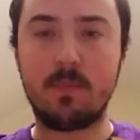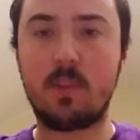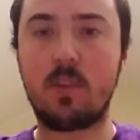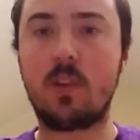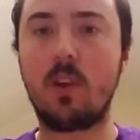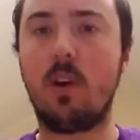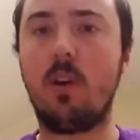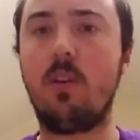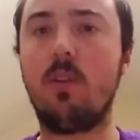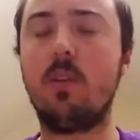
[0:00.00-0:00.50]

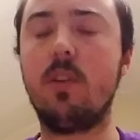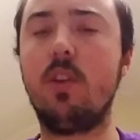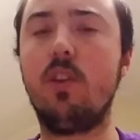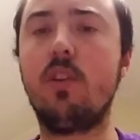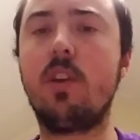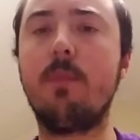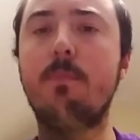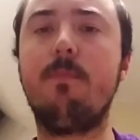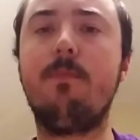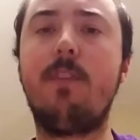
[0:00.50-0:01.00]
So
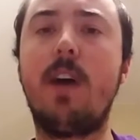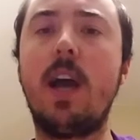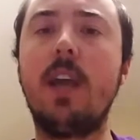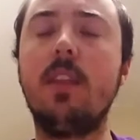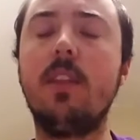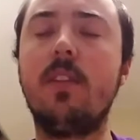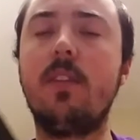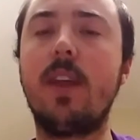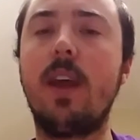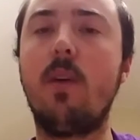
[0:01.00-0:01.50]
you can
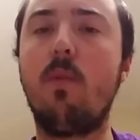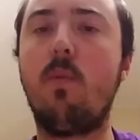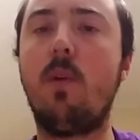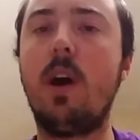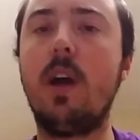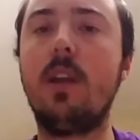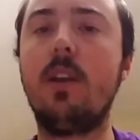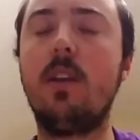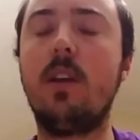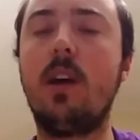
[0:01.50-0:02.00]
find this at
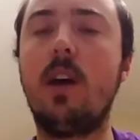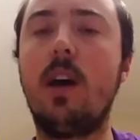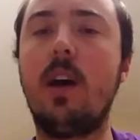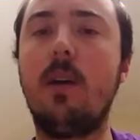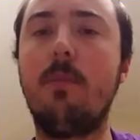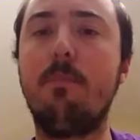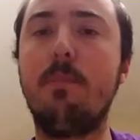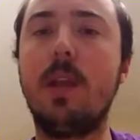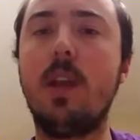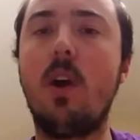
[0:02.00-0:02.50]
what?
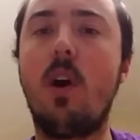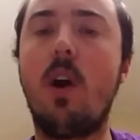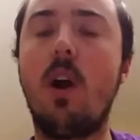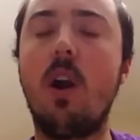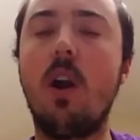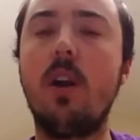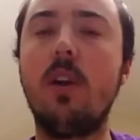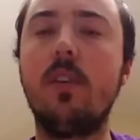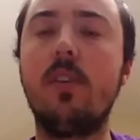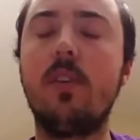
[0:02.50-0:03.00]

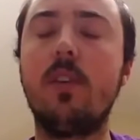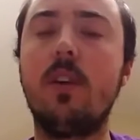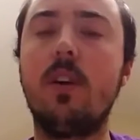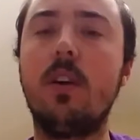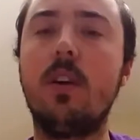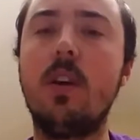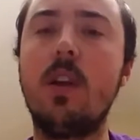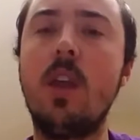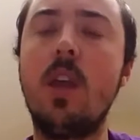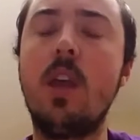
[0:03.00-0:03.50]
Menards
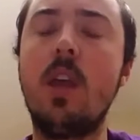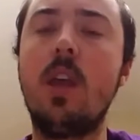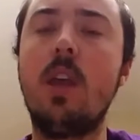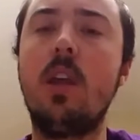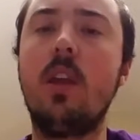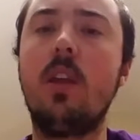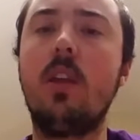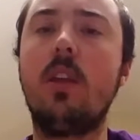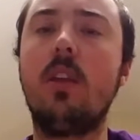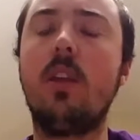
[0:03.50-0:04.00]
or
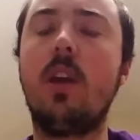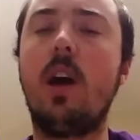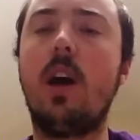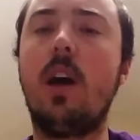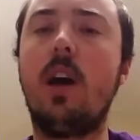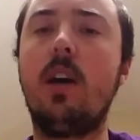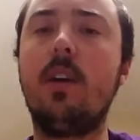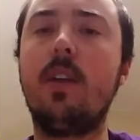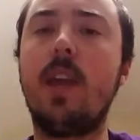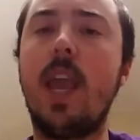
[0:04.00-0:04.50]

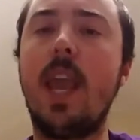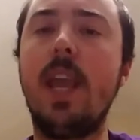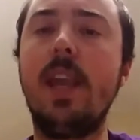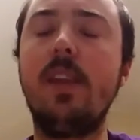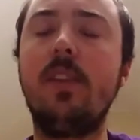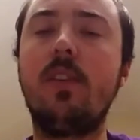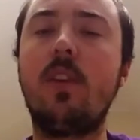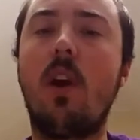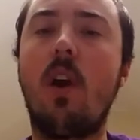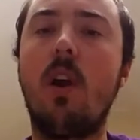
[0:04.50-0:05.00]

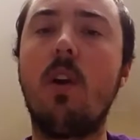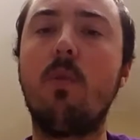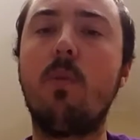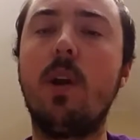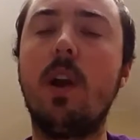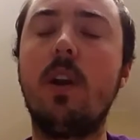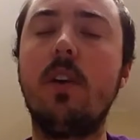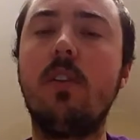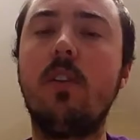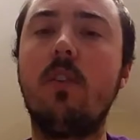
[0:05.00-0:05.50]
Ace
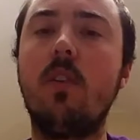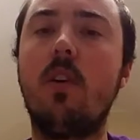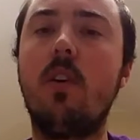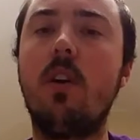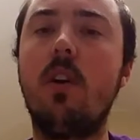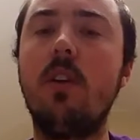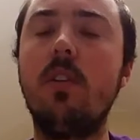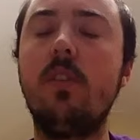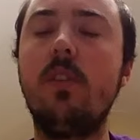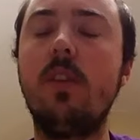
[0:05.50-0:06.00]
hardware
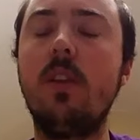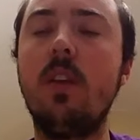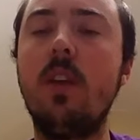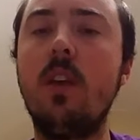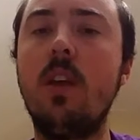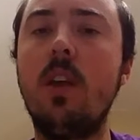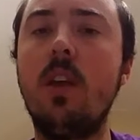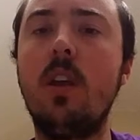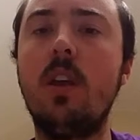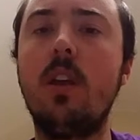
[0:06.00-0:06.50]
stores,
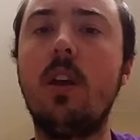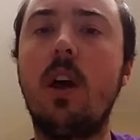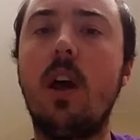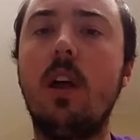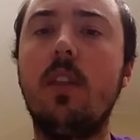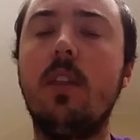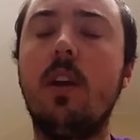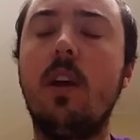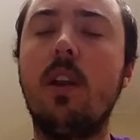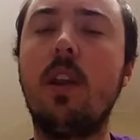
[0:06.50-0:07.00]

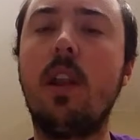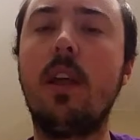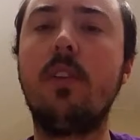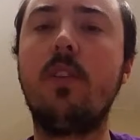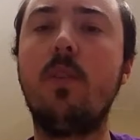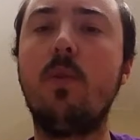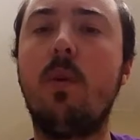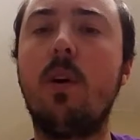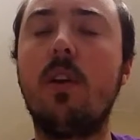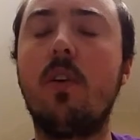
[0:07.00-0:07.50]

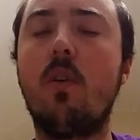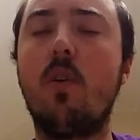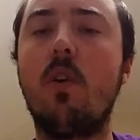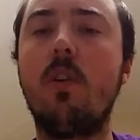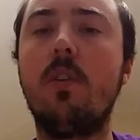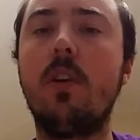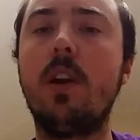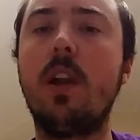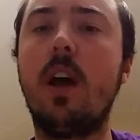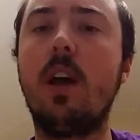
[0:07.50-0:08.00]
unless you want to
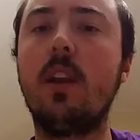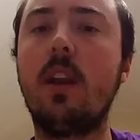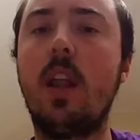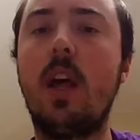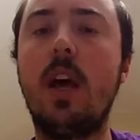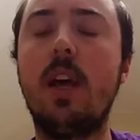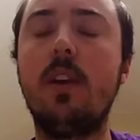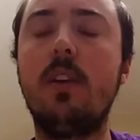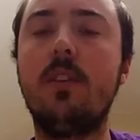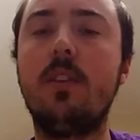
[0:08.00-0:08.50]
order it
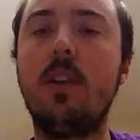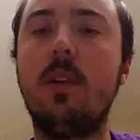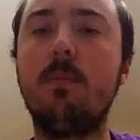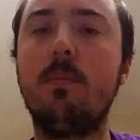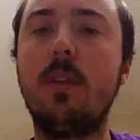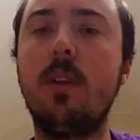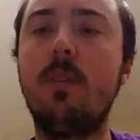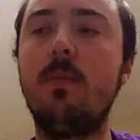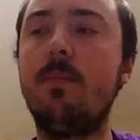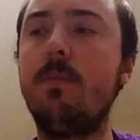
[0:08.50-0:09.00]
online or
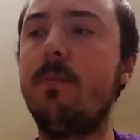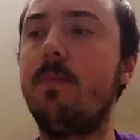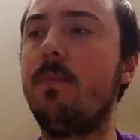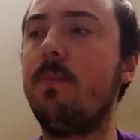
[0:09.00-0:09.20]
something.